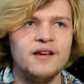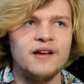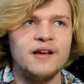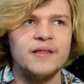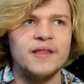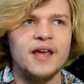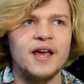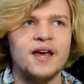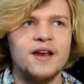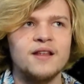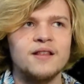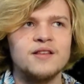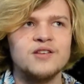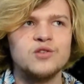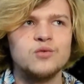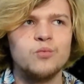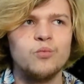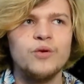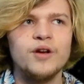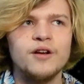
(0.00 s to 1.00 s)
and they added
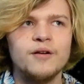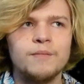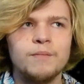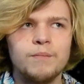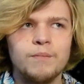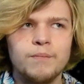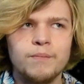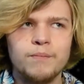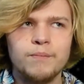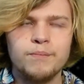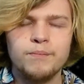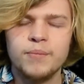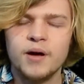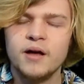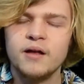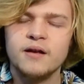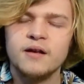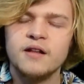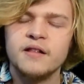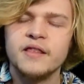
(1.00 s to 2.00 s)
this weird
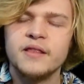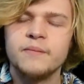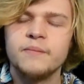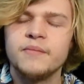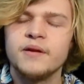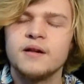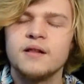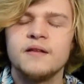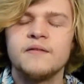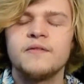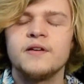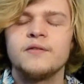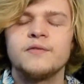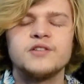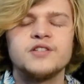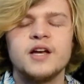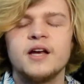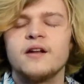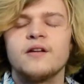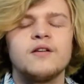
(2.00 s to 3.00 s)
button in the middle of it,
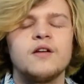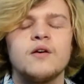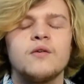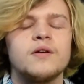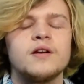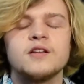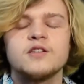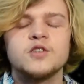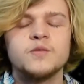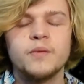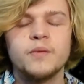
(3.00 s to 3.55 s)
which I don't know what it's